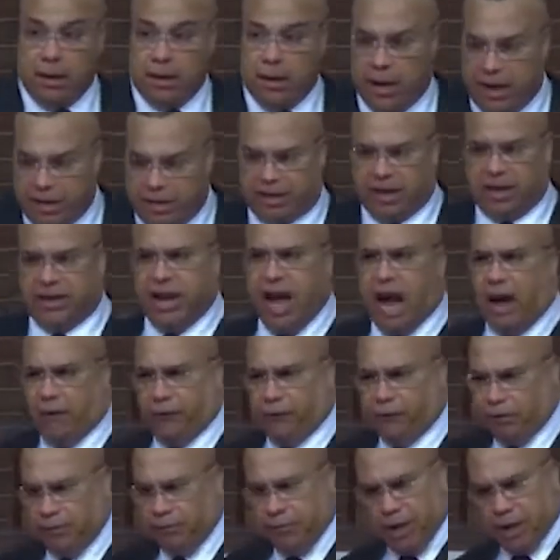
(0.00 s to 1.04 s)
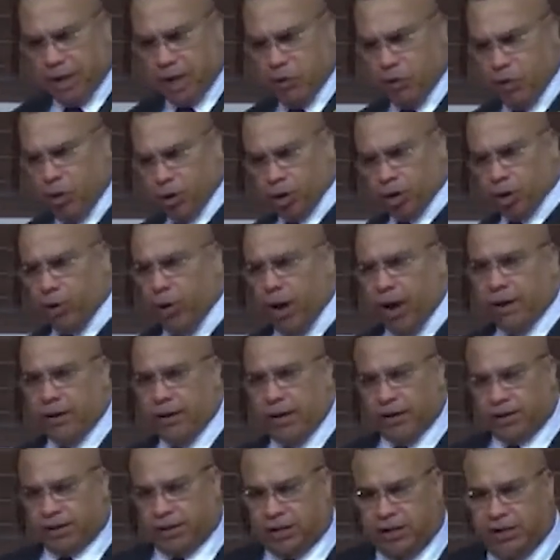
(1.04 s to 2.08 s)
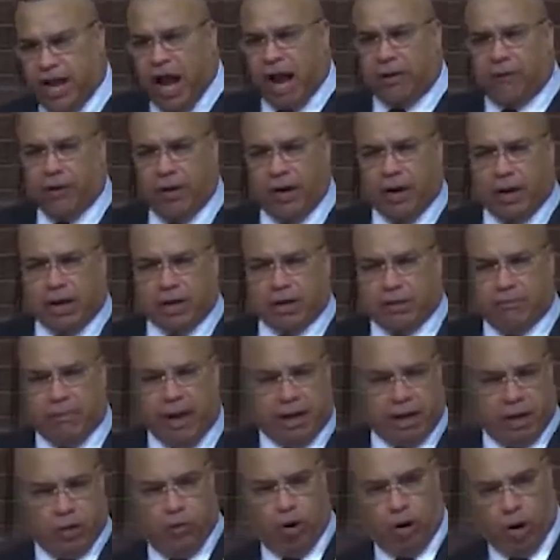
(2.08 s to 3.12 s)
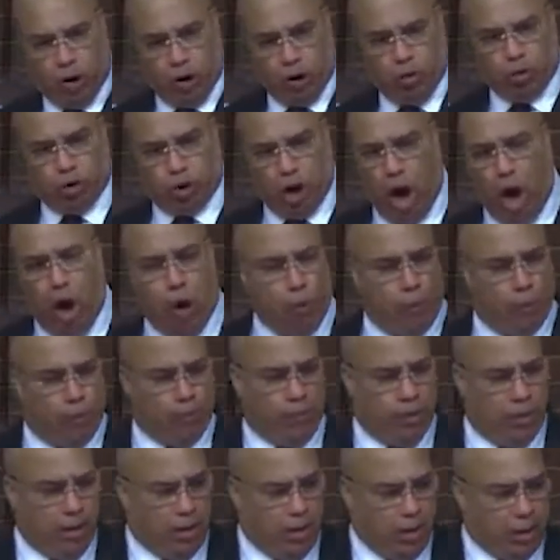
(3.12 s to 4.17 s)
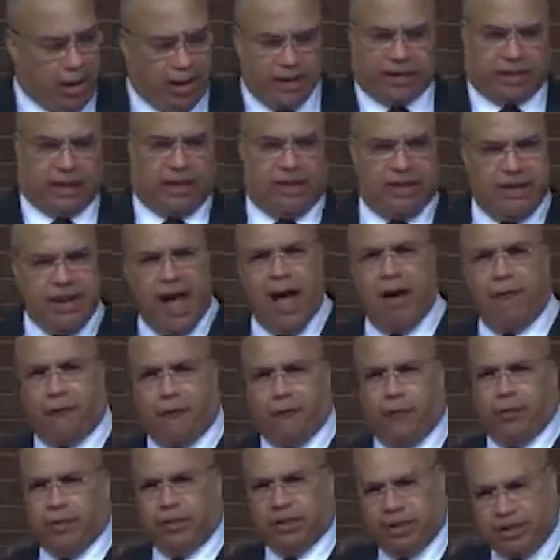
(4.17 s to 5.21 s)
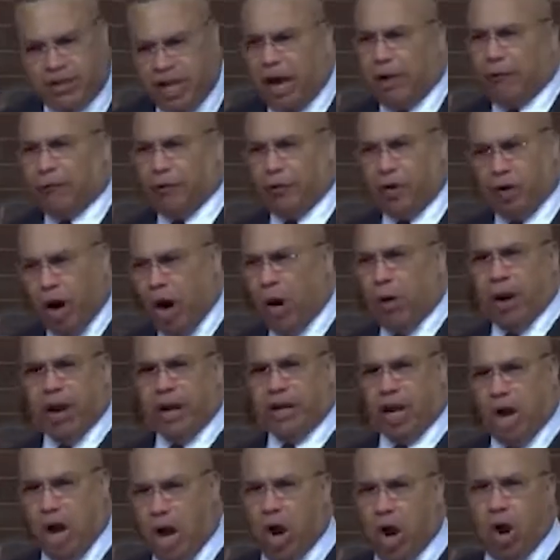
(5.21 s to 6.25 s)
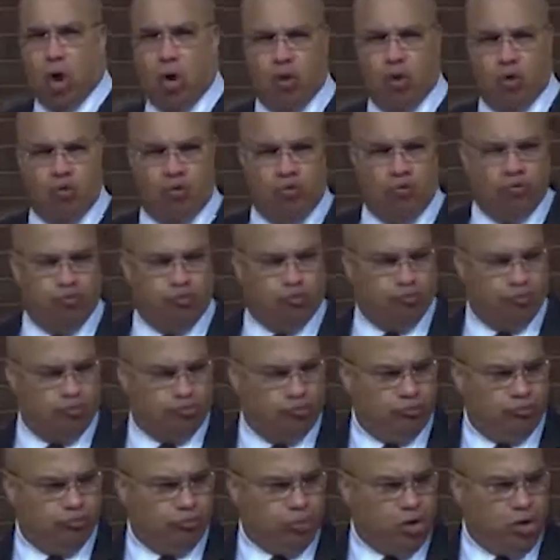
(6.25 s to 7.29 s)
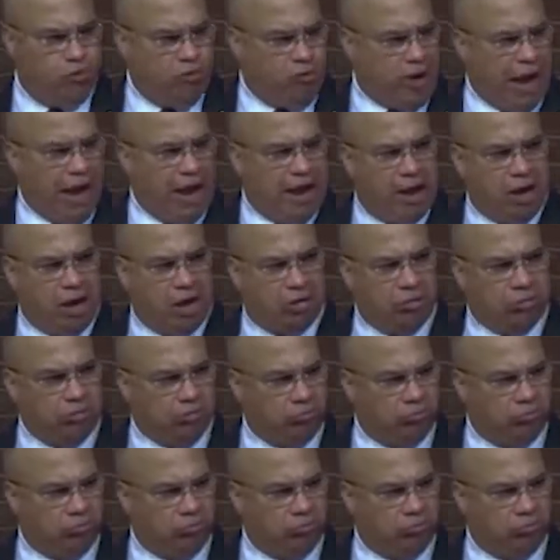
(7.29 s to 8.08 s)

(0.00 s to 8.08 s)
It's enough to make you want to quit. It's enough to make you want to lose hope. It's enough stuff going on around